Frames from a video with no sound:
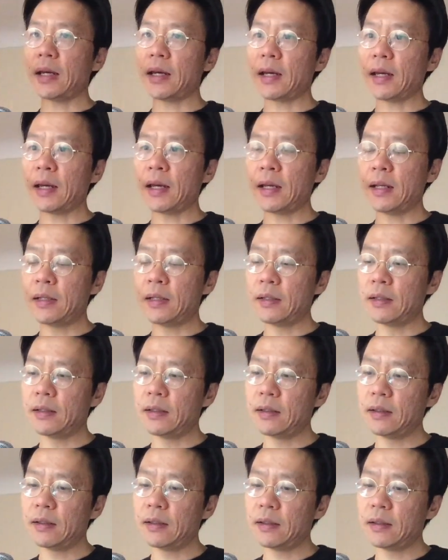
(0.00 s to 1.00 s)
And
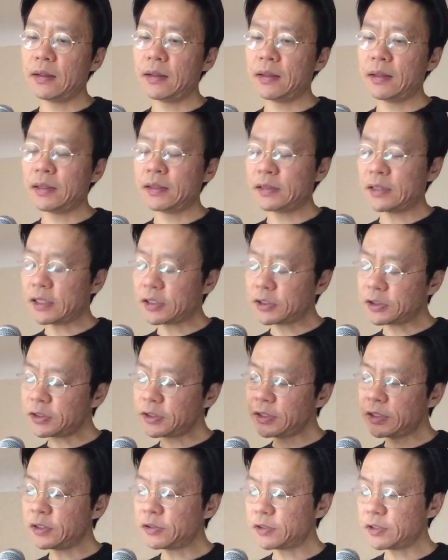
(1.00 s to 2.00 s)
it's
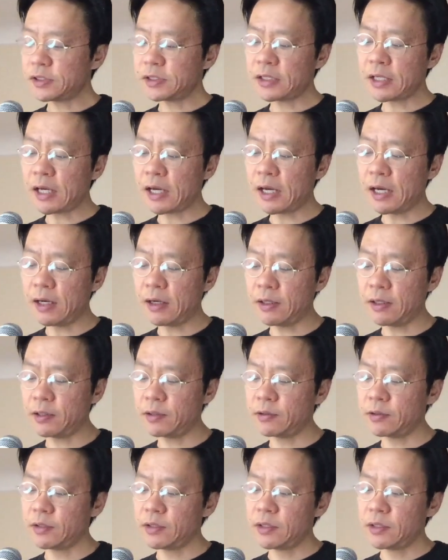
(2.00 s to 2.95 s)
actually interesting how